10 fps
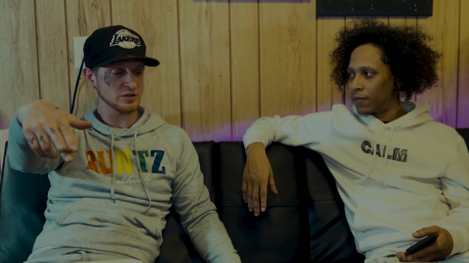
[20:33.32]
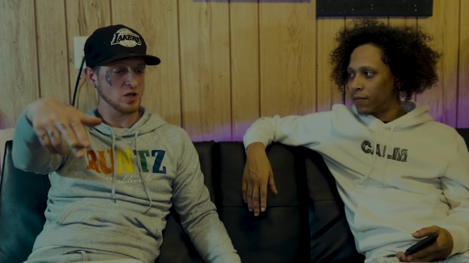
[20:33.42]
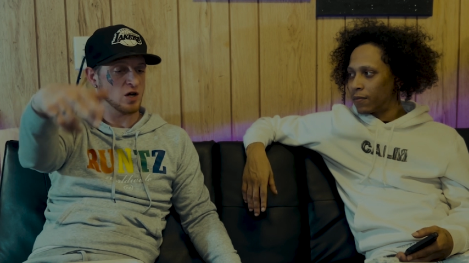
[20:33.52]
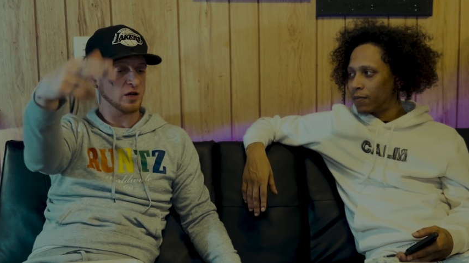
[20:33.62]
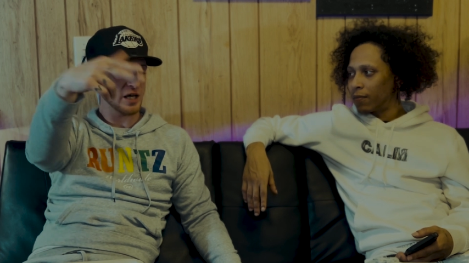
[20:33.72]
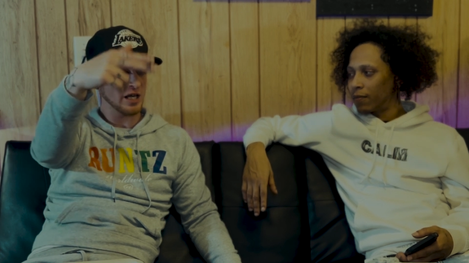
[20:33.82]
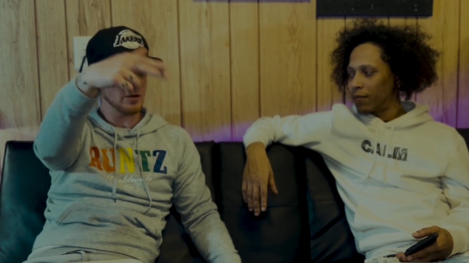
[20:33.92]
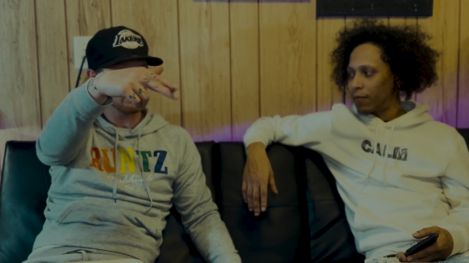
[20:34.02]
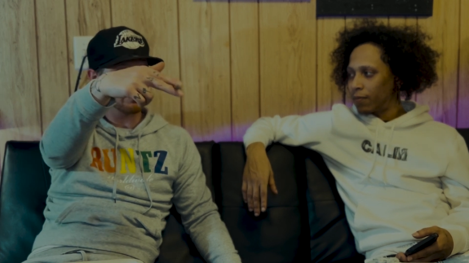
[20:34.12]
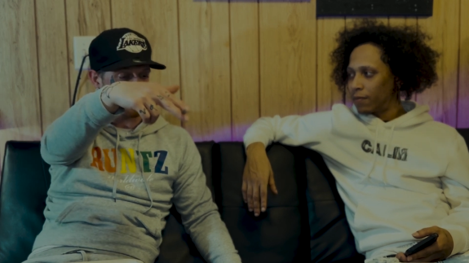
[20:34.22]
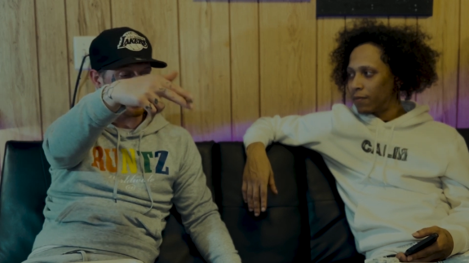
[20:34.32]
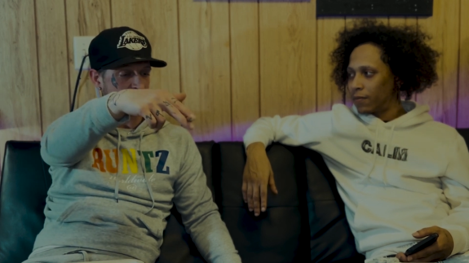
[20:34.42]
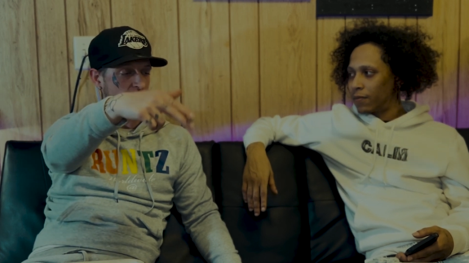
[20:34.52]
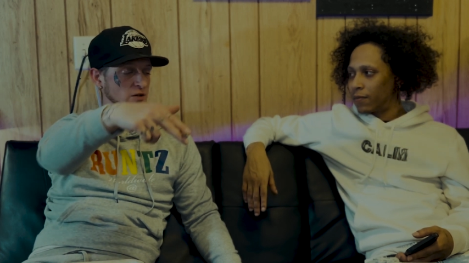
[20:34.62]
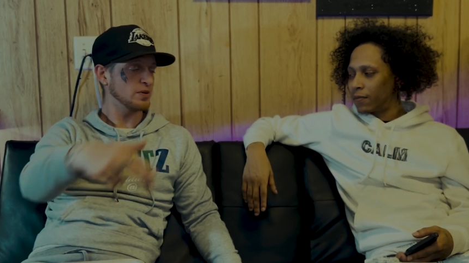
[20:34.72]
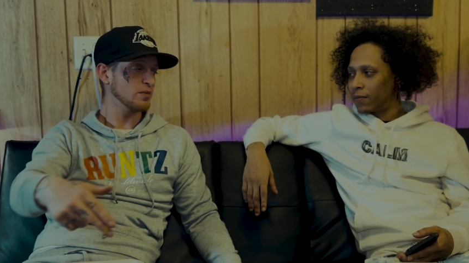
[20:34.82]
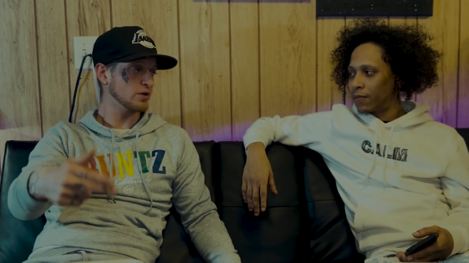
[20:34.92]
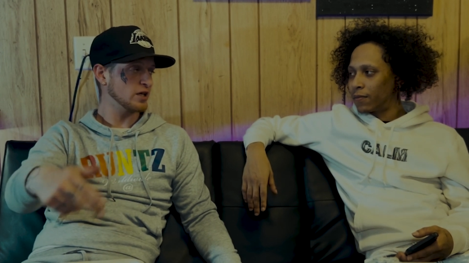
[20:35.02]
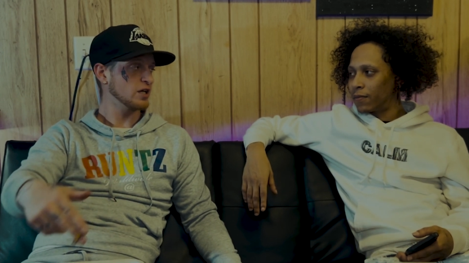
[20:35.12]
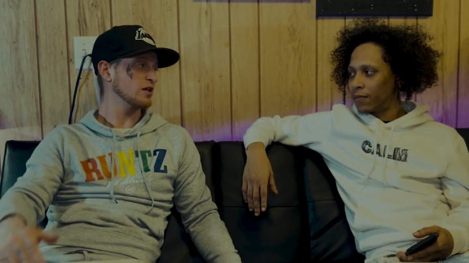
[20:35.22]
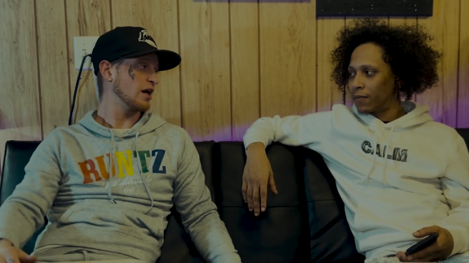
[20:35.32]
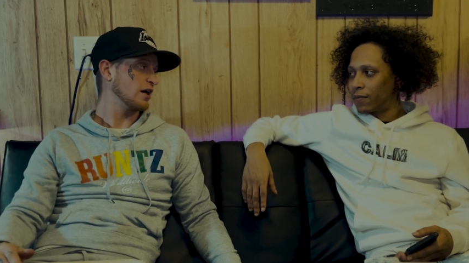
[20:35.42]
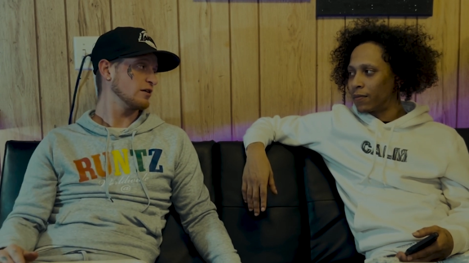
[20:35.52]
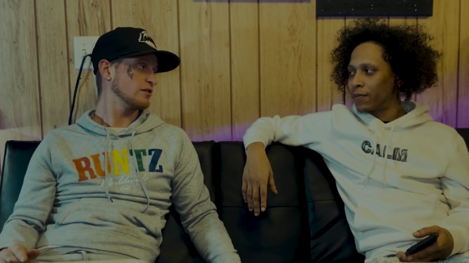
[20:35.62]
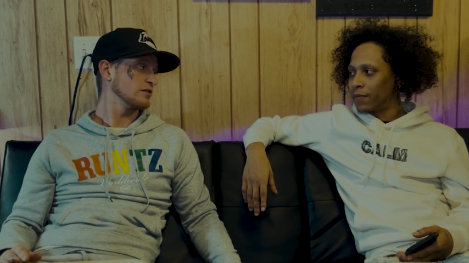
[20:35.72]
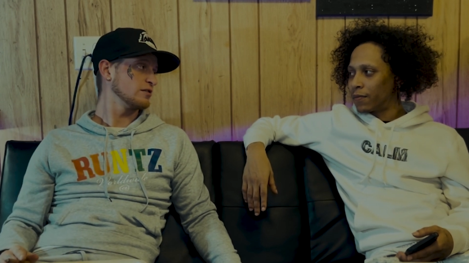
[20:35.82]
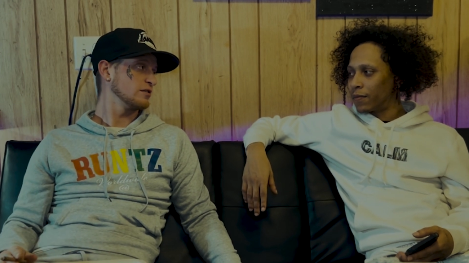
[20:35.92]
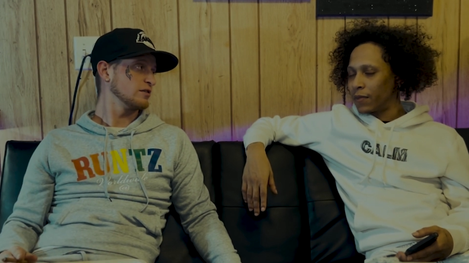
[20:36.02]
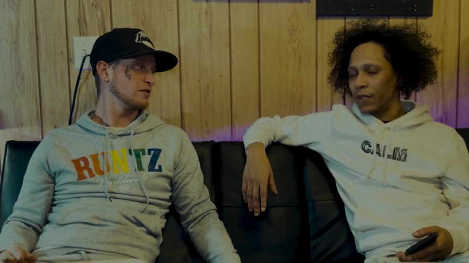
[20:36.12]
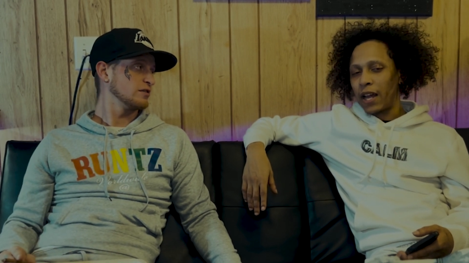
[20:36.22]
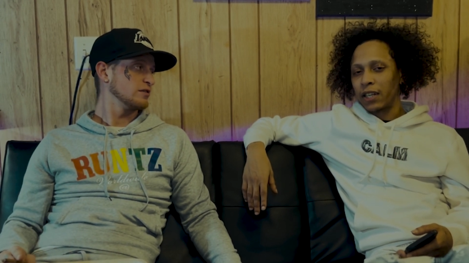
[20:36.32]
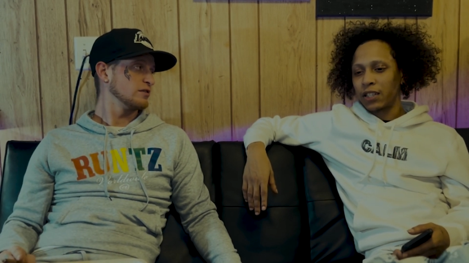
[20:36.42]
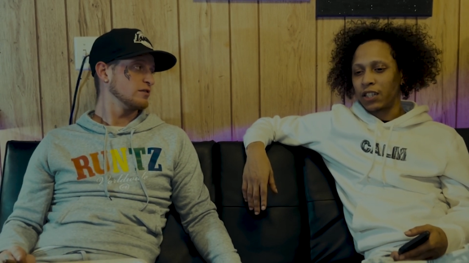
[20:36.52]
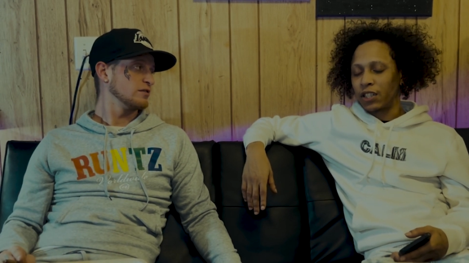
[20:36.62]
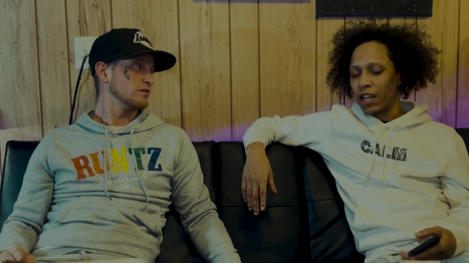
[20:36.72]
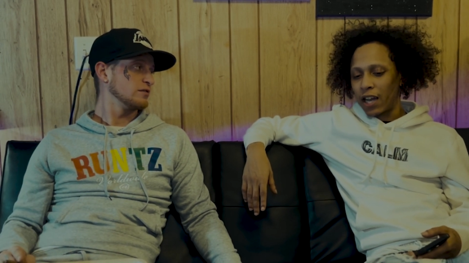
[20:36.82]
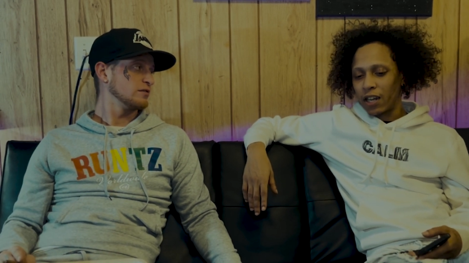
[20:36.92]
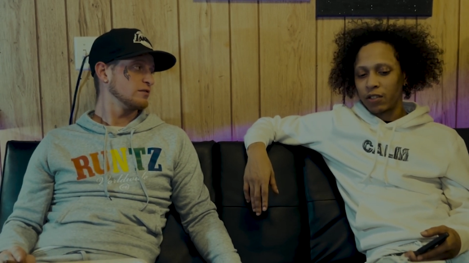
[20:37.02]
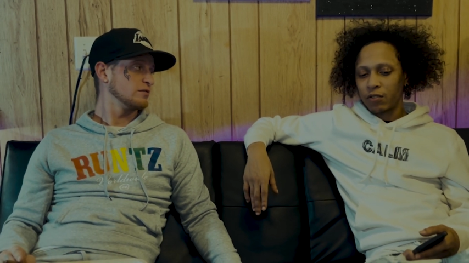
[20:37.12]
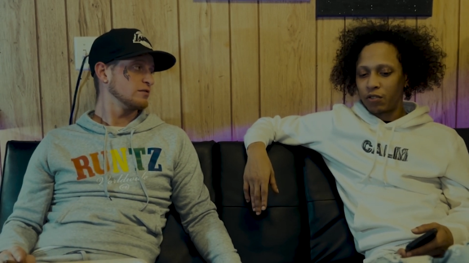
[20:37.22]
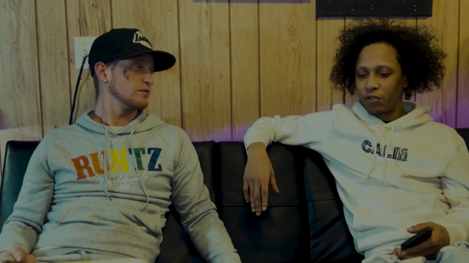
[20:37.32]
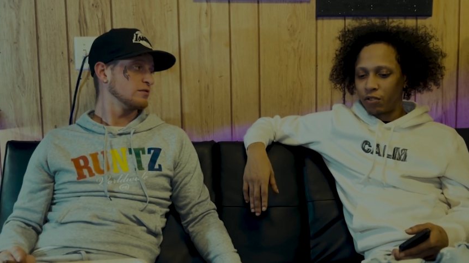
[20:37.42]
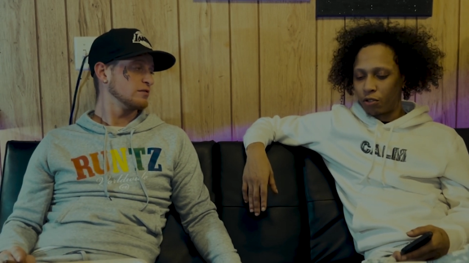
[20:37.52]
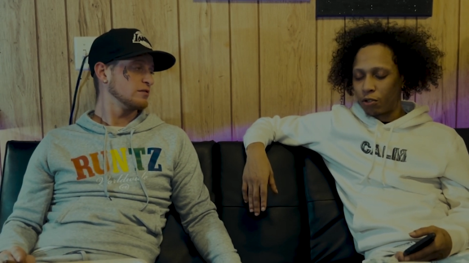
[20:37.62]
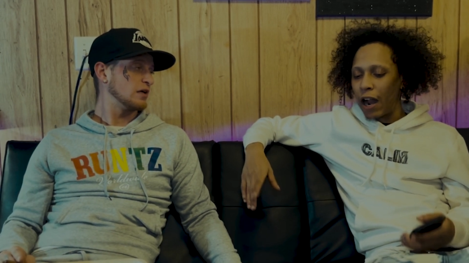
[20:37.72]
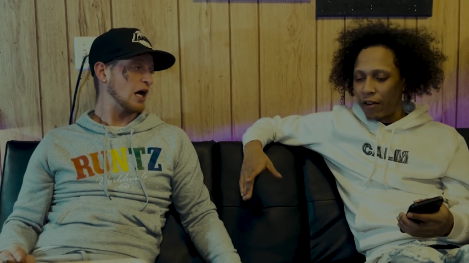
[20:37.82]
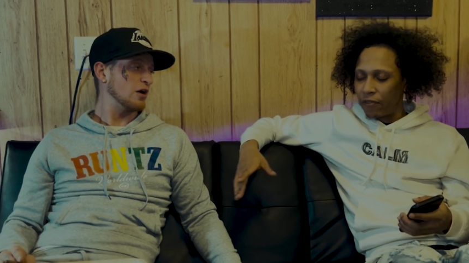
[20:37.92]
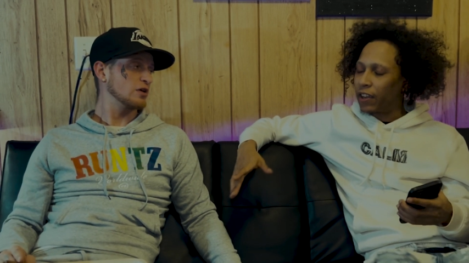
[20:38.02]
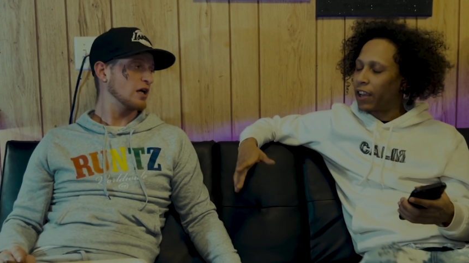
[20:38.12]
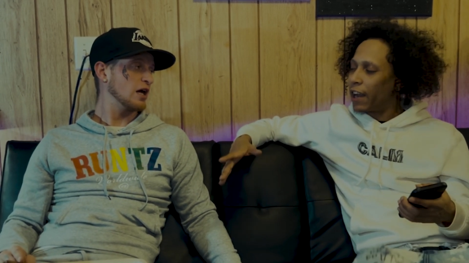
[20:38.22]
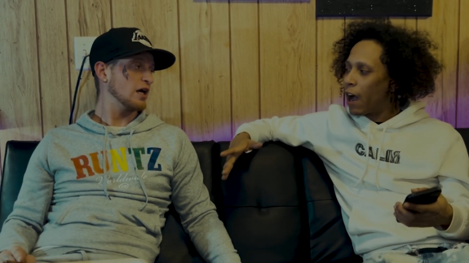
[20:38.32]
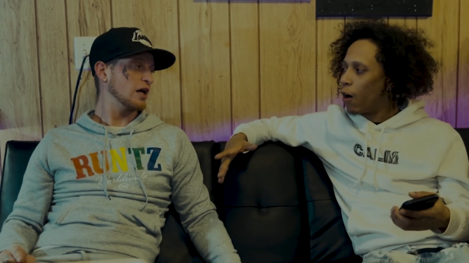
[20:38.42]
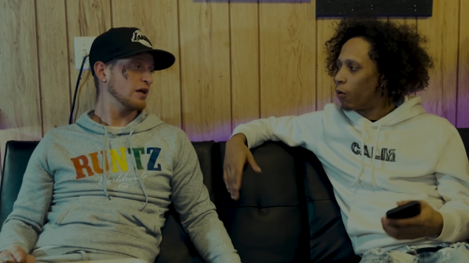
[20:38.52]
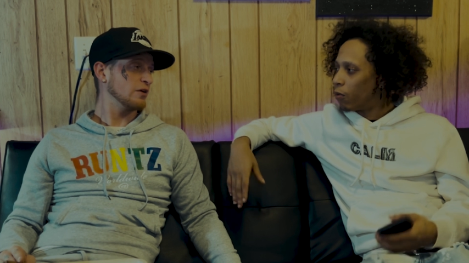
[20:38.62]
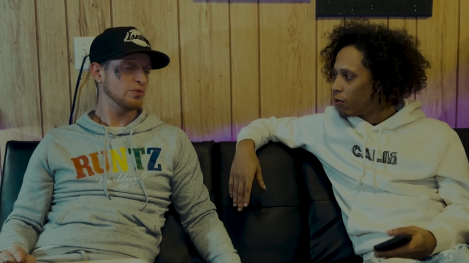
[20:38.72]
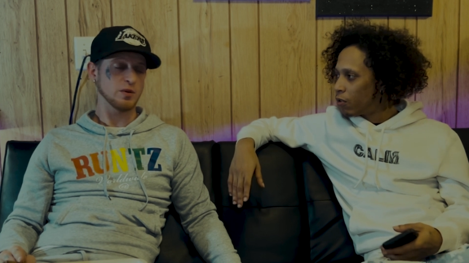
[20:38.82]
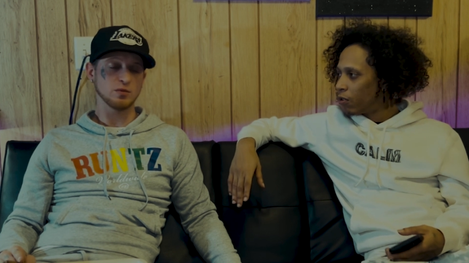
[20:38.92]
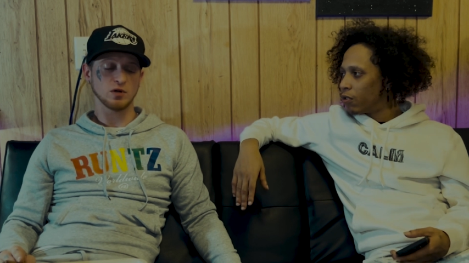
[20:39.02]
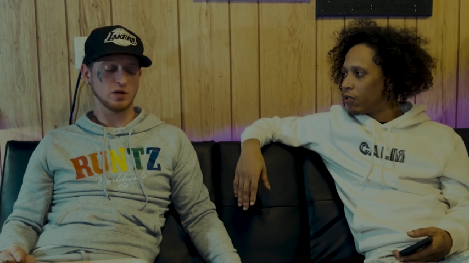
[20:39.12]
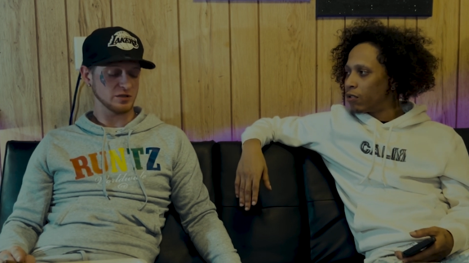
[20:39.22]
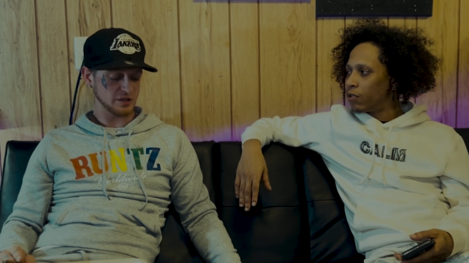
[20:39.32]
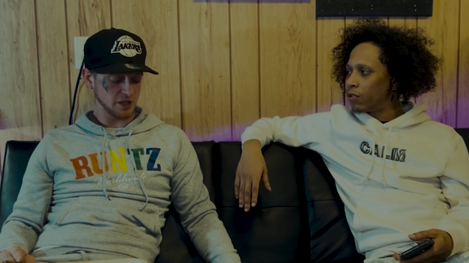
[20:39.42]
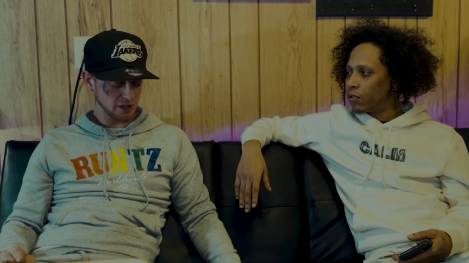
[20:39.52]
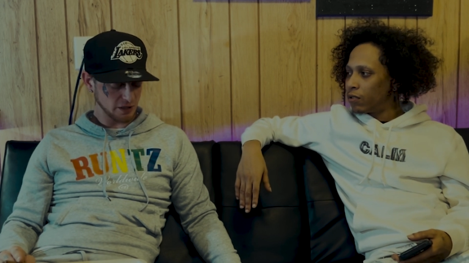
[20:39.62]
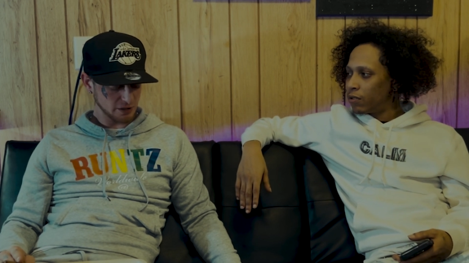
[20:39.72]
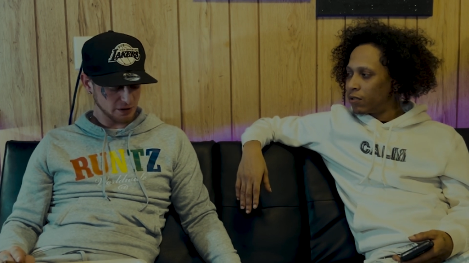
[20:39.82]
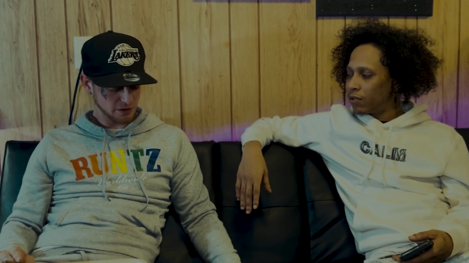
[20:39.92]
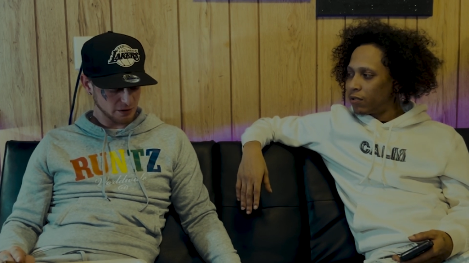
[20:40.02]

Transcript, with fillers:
Speaker 1: song in front of other people to hear that.
Speaker 2: Actually, kind of trash. I don't care.
Speaker 1: If people don't understand this.